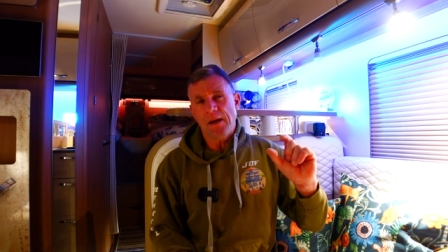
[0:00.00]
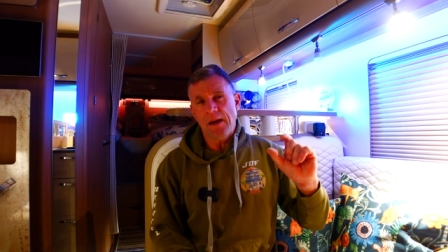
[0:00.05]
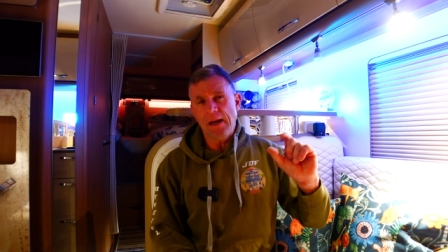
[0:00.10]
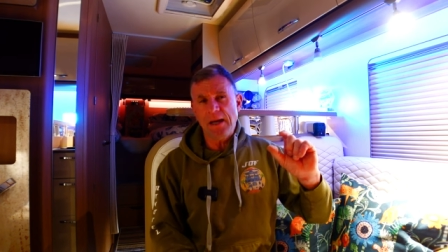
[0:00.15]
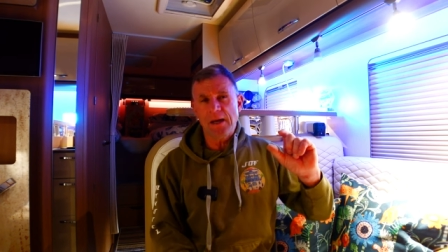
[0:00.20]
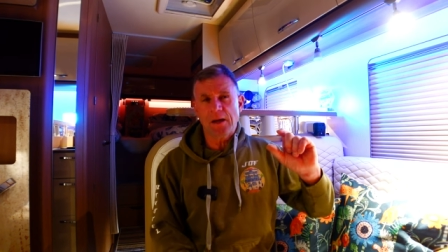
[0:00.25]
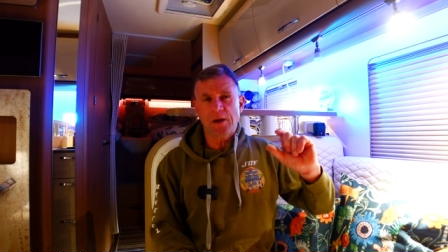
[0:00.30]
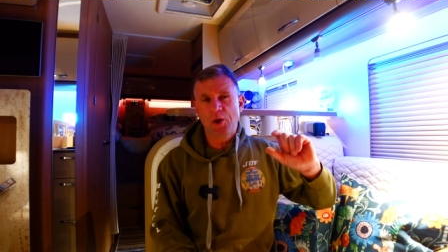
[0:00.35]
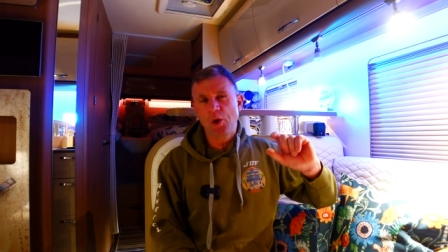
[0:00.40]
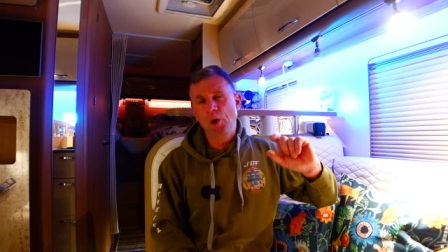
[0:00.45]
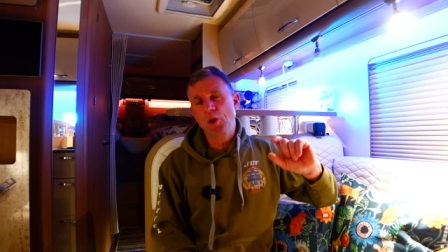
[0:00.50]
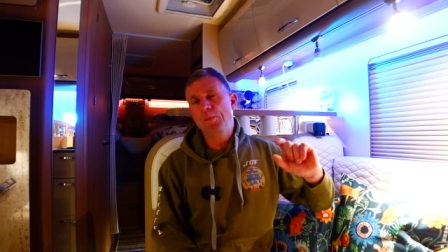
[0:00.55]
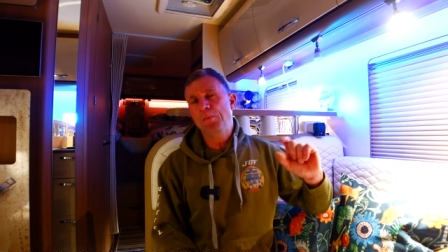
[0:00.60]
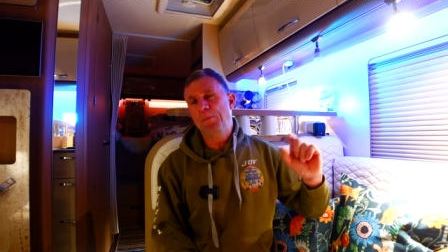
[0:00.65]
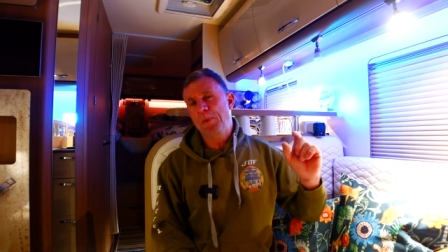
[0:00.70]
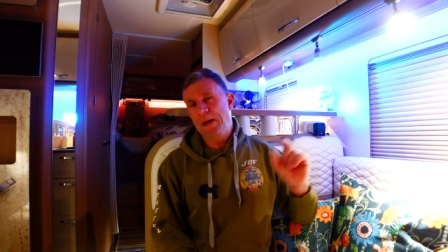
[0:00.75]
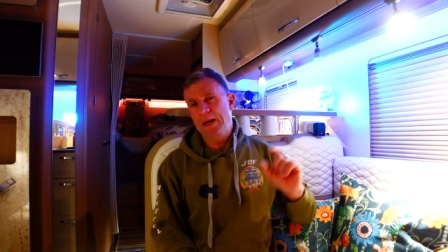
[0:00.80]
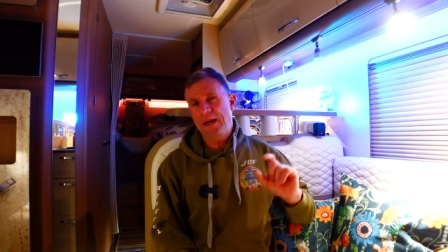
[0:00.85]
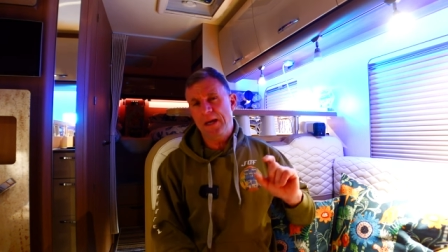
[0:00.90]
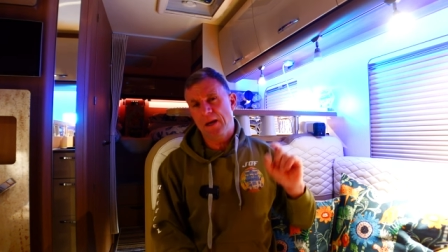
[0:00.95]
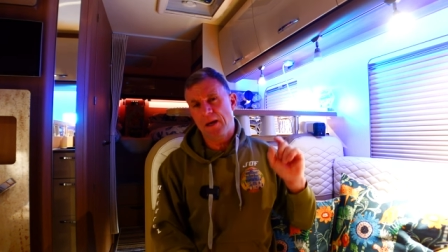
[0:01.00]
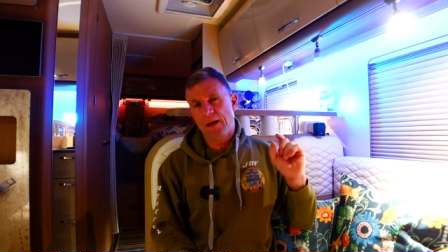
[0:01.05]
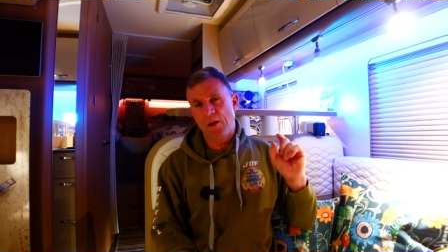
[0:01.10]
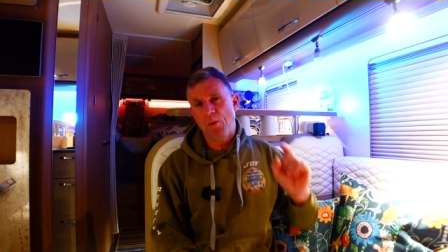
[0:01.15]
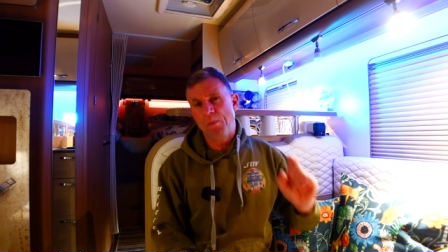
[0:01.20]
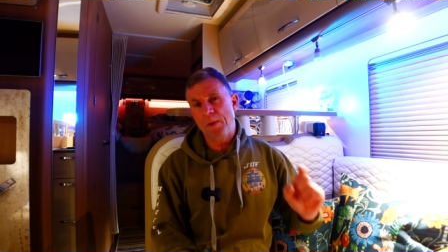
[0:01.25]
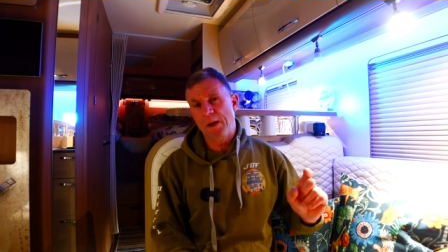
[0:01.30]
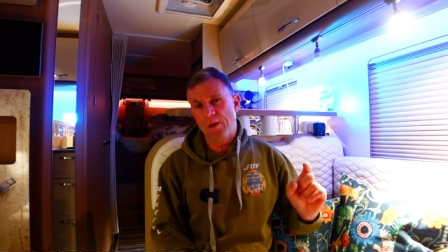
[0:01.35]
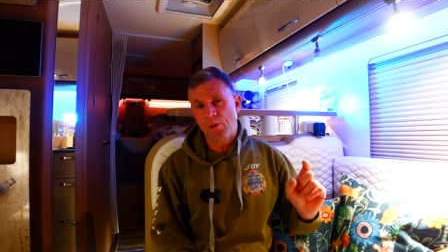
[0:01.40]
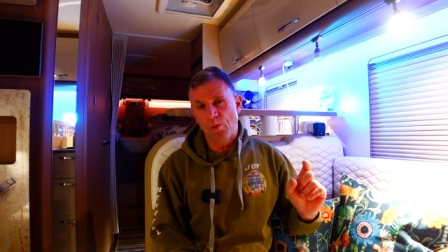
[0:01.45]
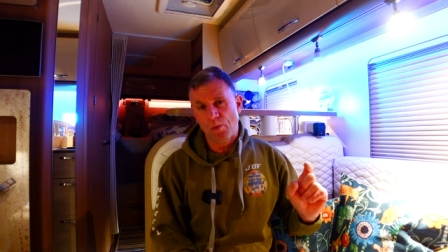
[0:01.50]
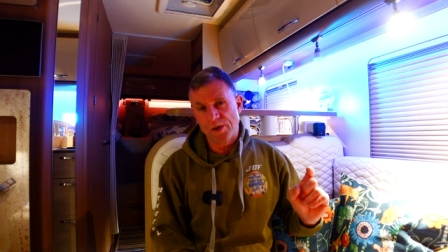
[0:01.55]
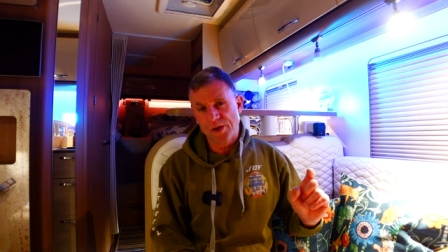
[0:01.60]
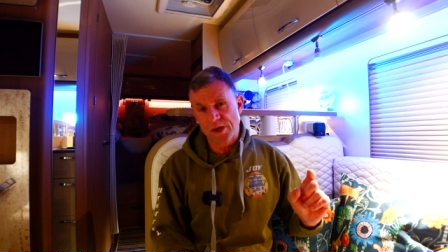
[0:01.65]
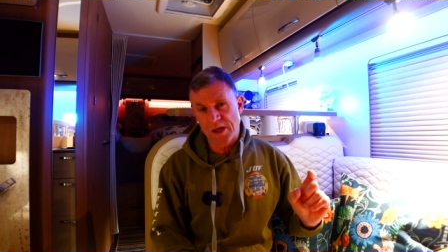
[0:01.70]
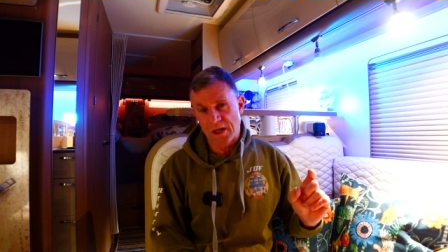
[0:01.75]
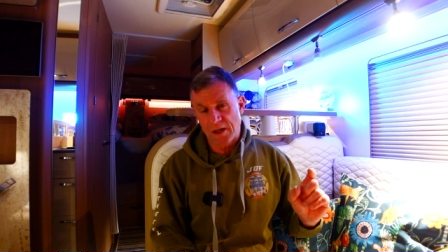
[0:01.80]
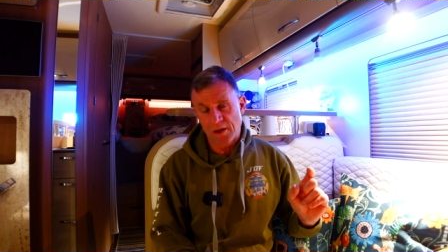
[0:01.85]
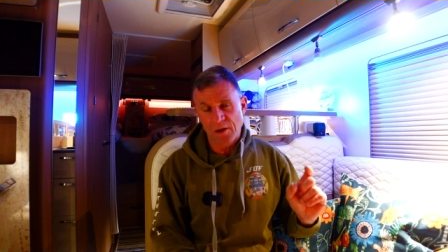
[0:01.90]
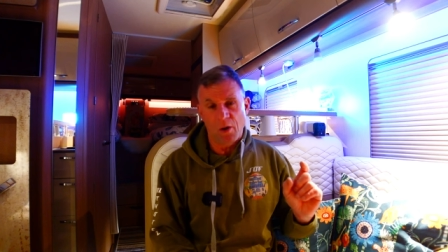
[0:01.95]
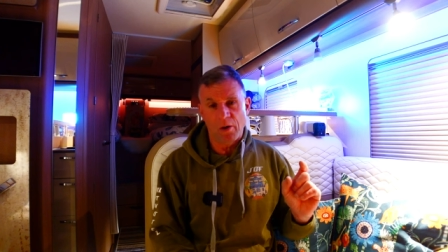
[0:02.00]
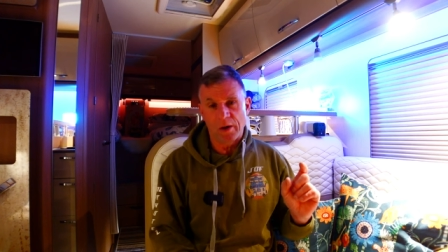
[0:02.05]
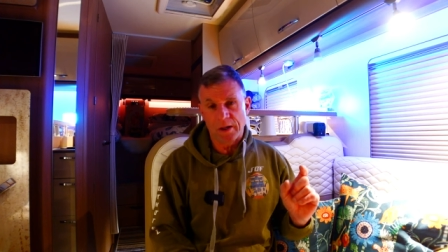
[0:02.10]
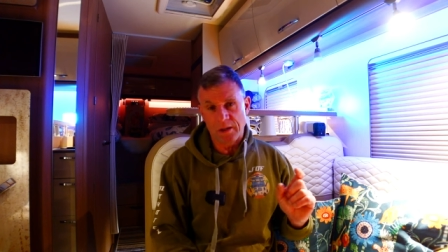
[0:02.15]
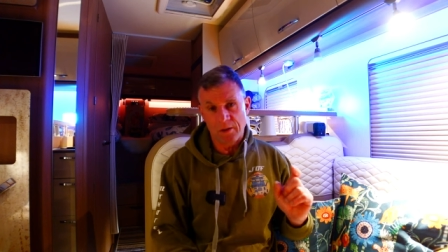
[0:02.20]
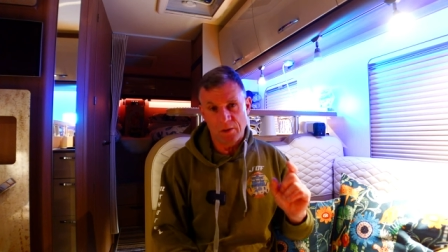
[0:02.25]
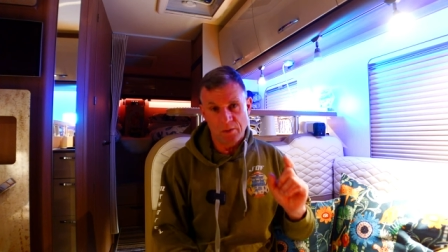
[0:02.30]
it could be a little bit noisy at night.